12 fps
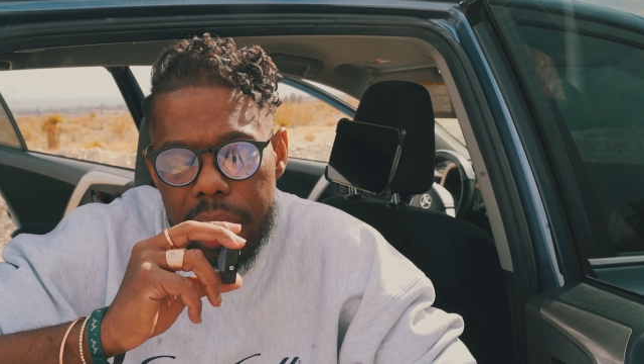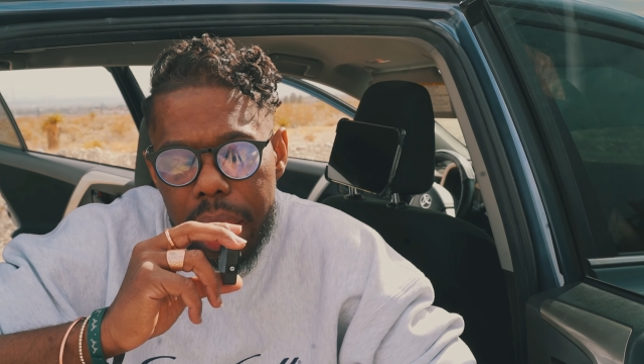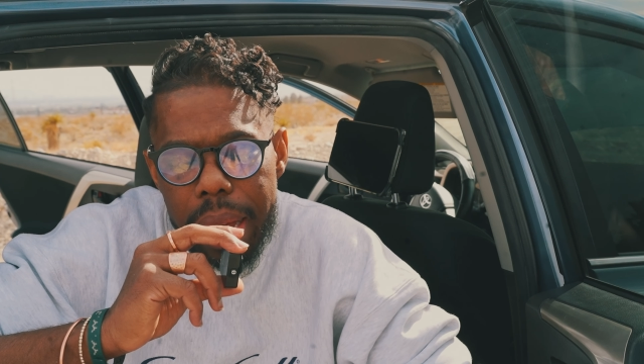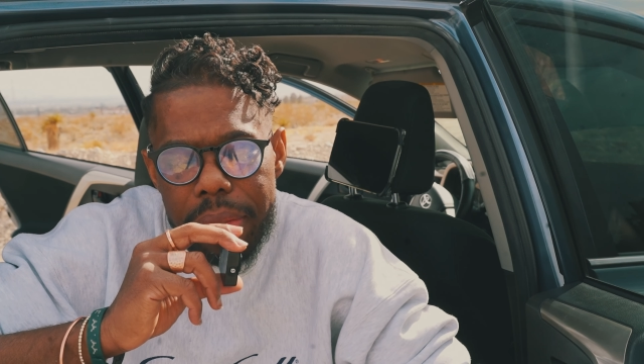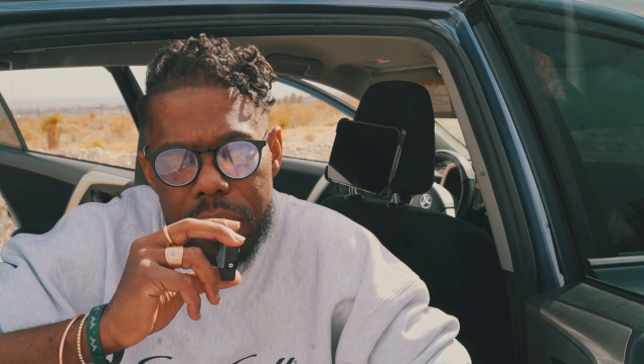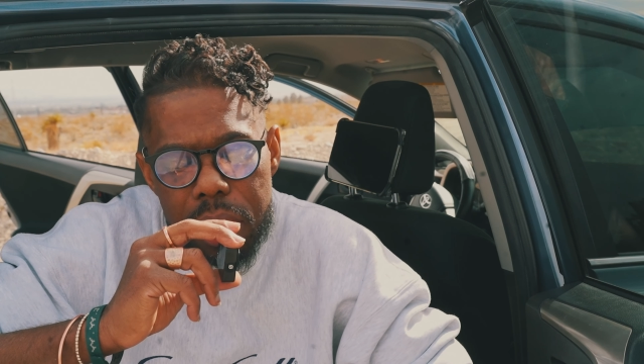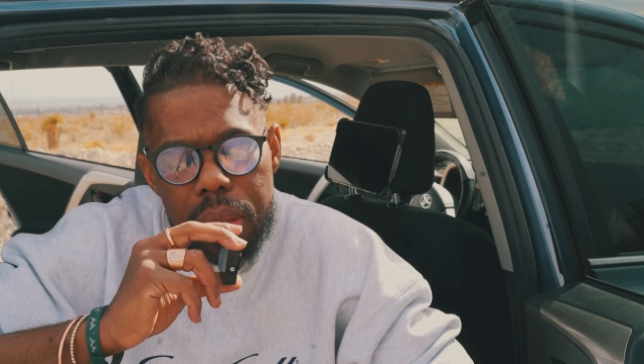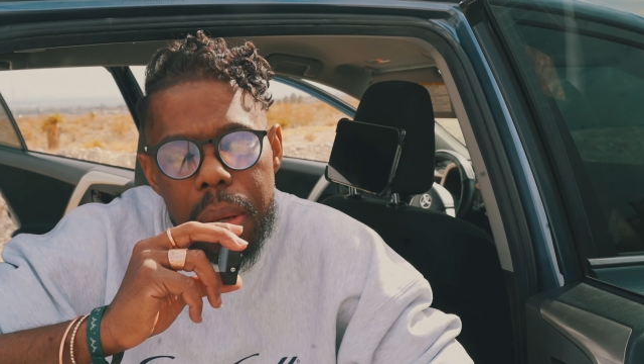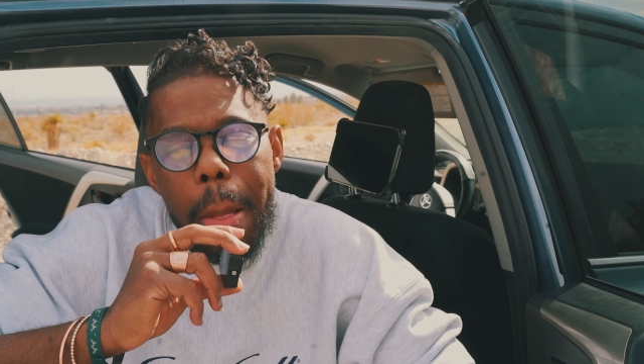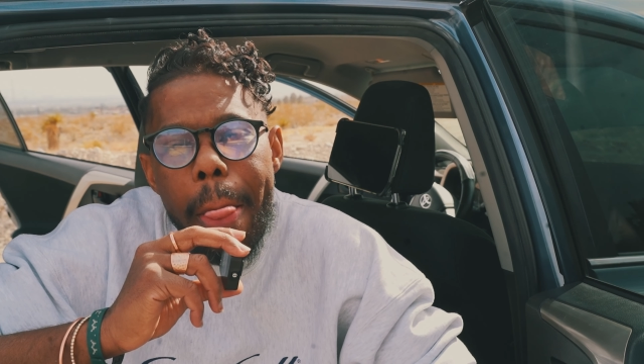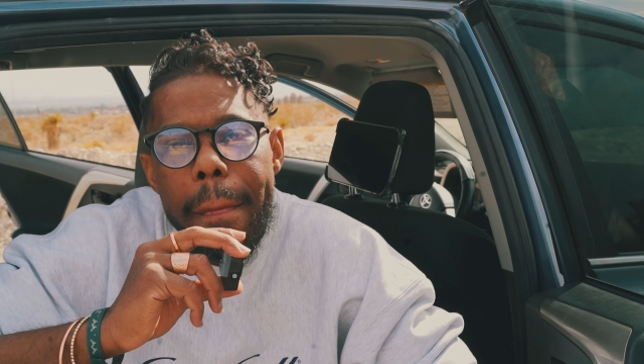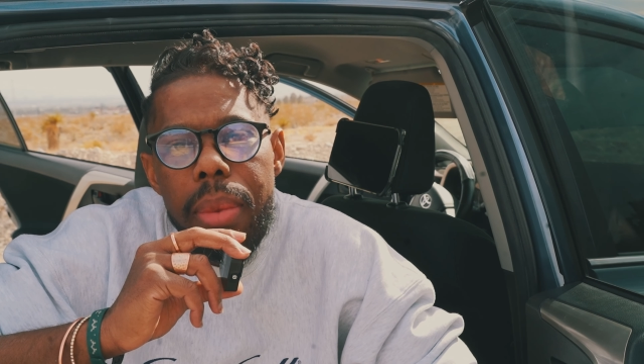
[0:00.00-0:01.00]
left
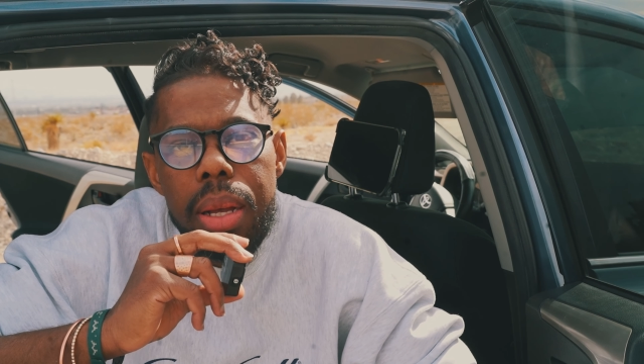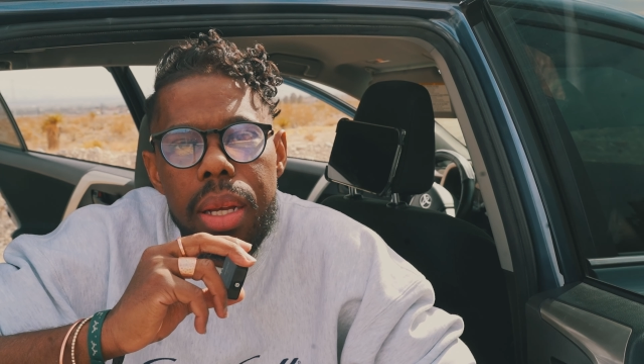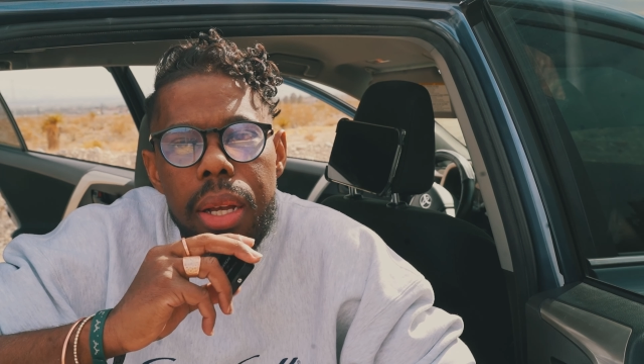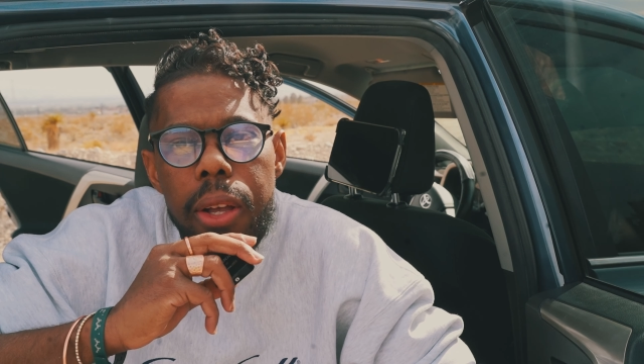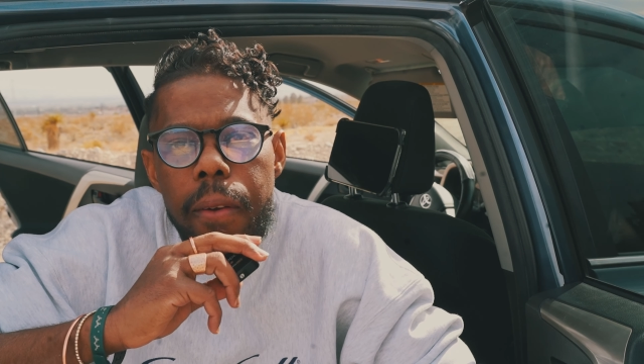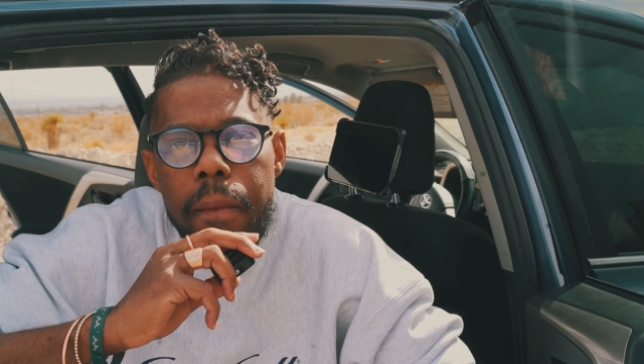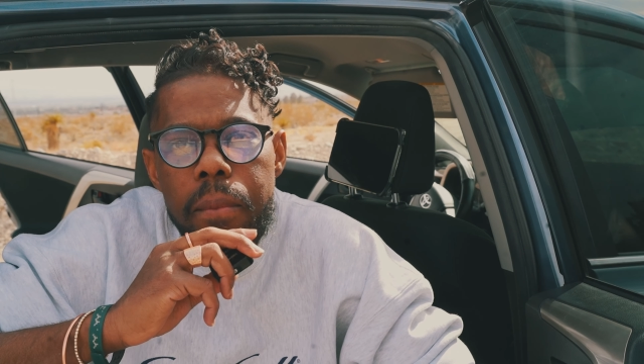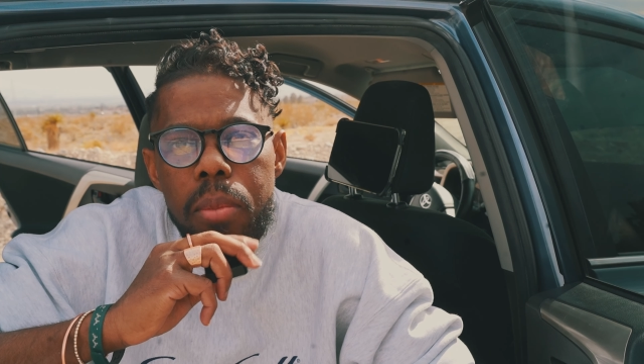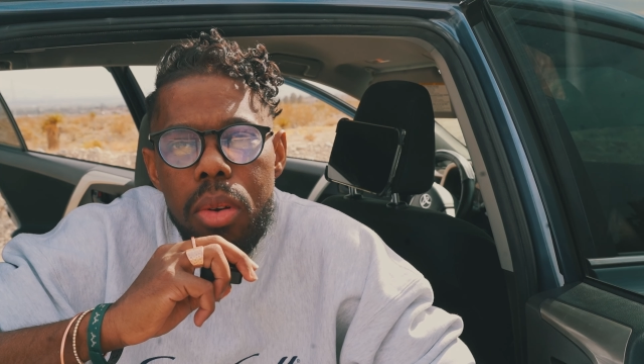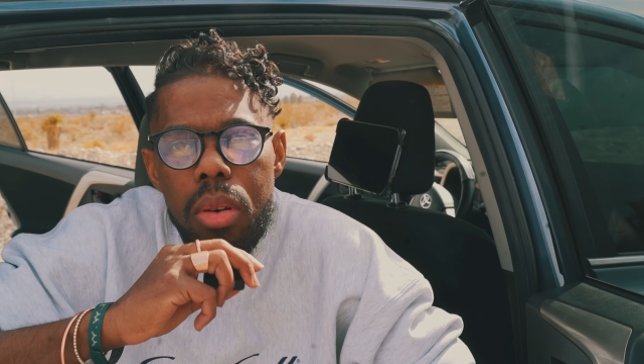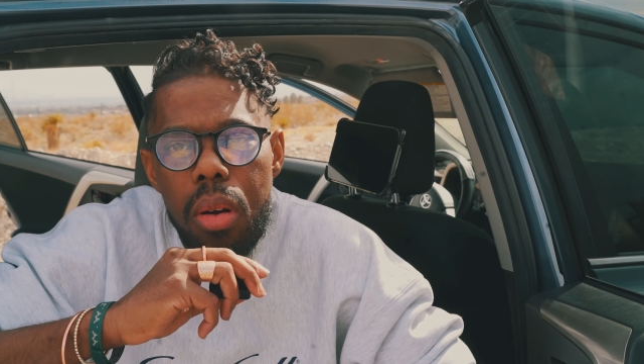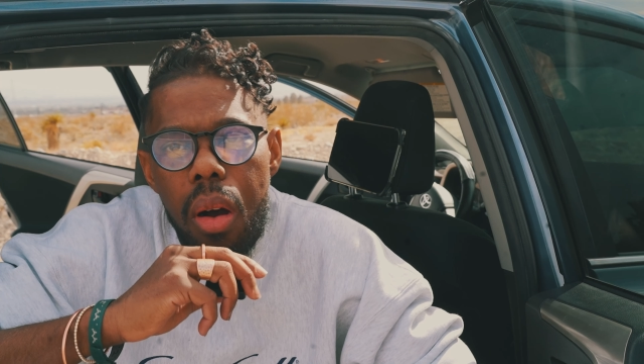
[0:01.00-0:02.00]

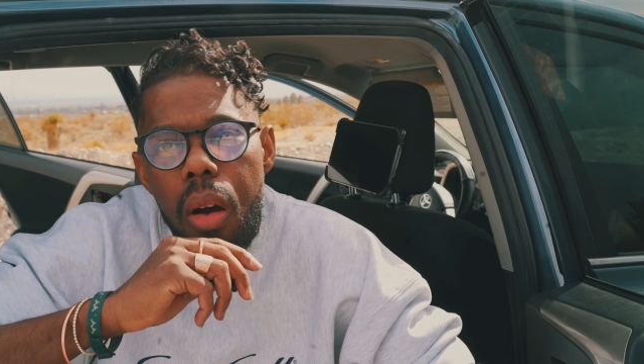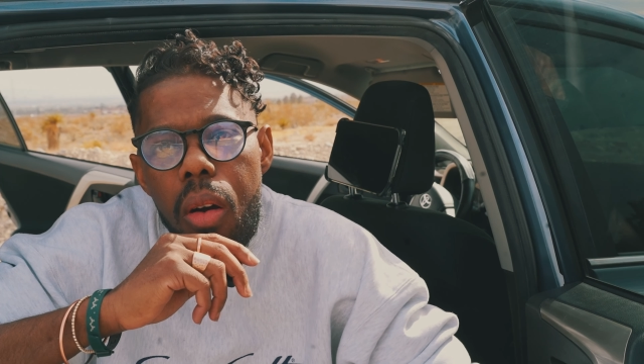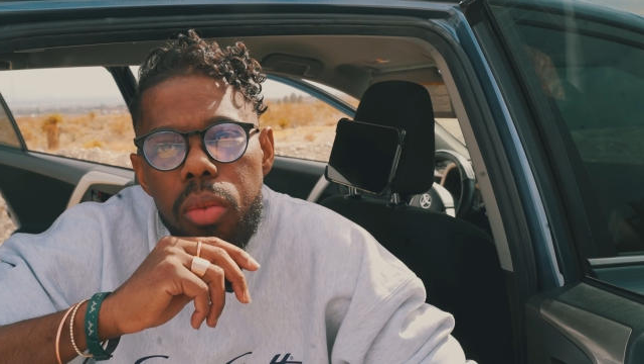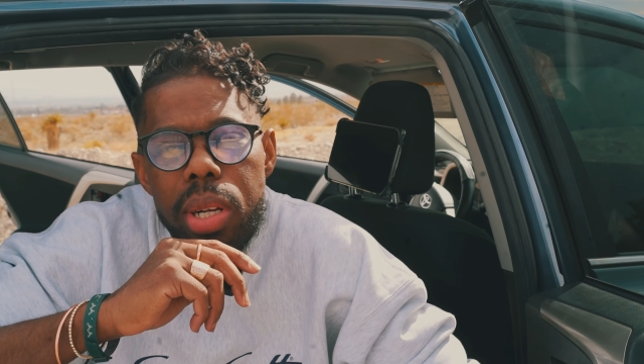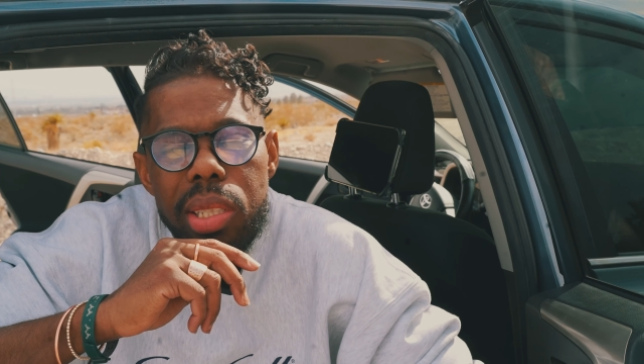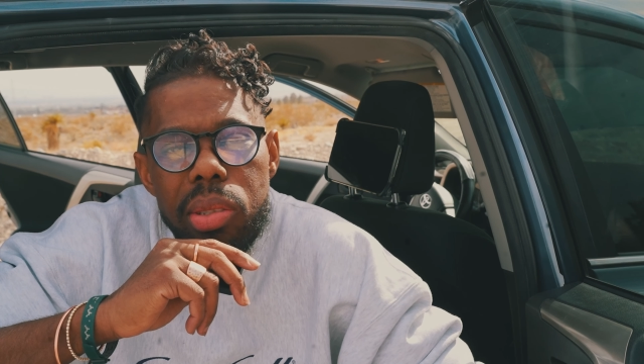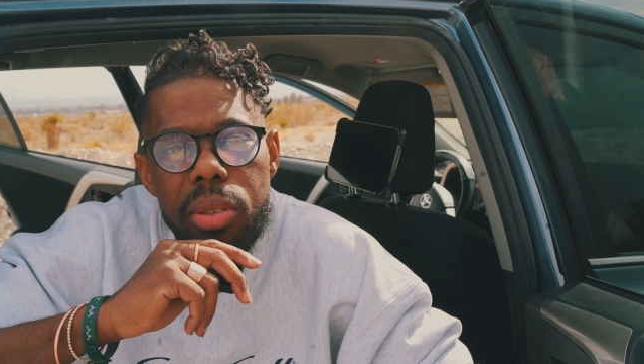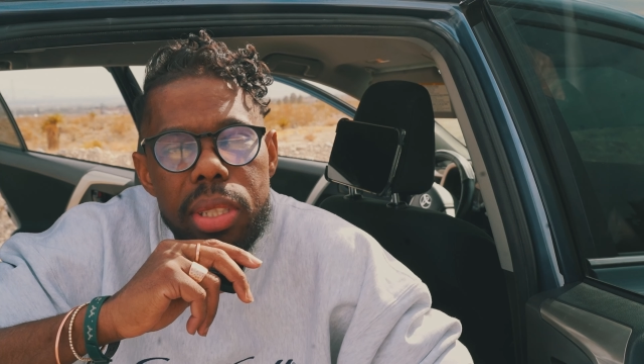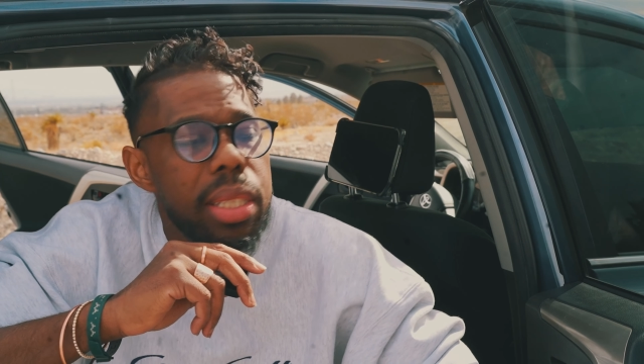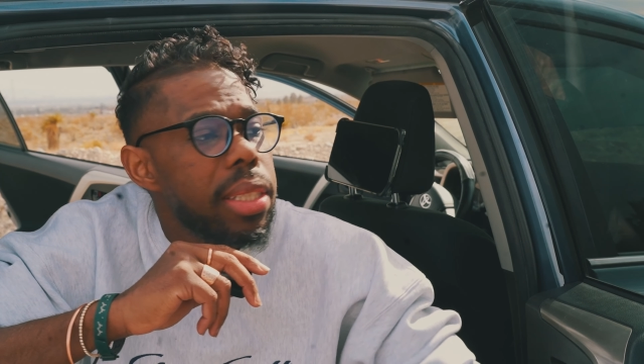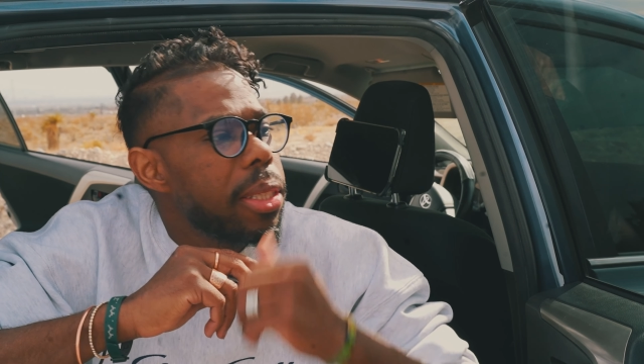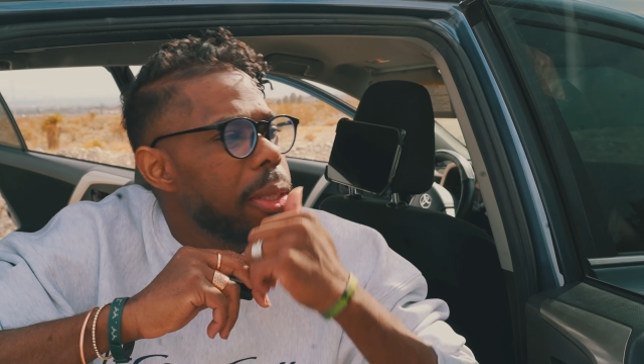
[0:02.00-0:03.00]
all
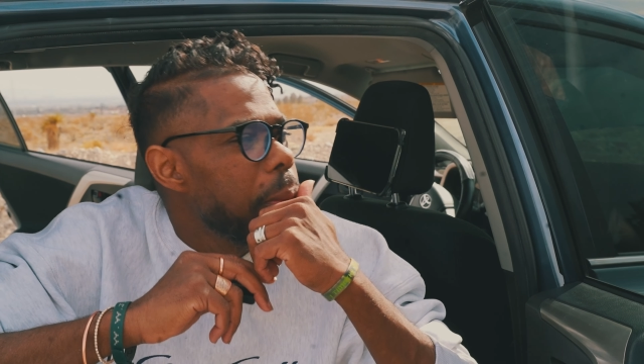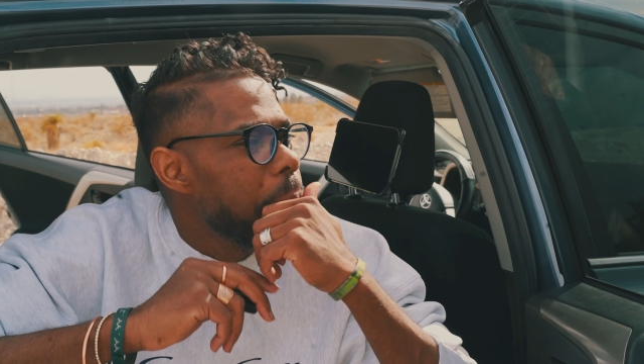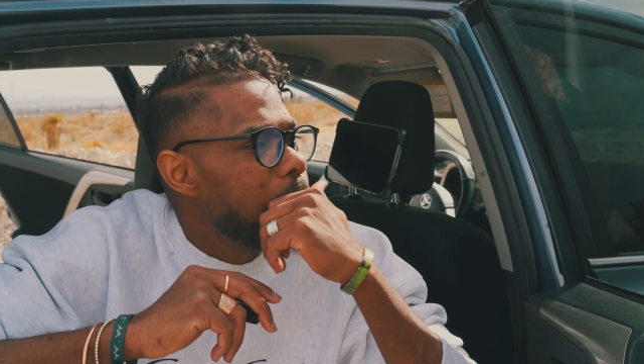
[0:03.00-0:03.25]
resources,